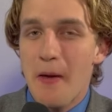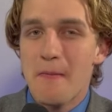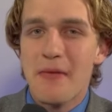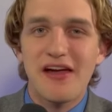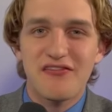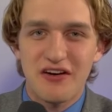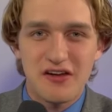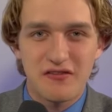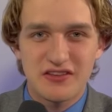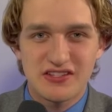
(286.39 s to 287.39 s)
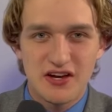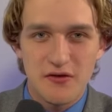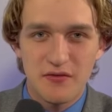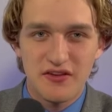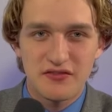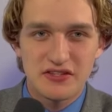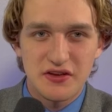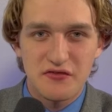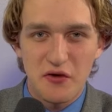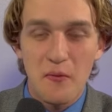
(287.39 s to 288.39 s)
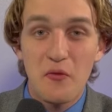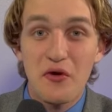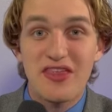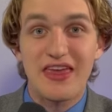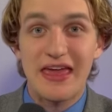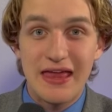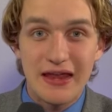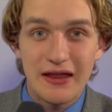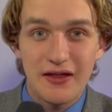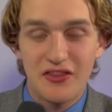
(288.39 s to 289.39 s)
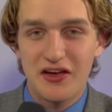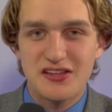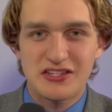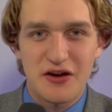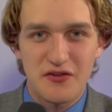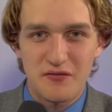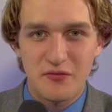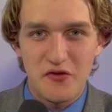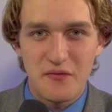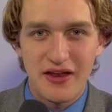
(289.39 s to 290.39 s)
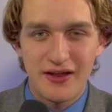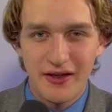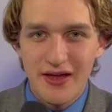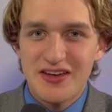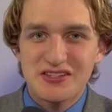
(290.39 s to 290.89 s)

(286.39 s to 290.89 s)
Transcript: make fun of conservatives from within the conservative movement.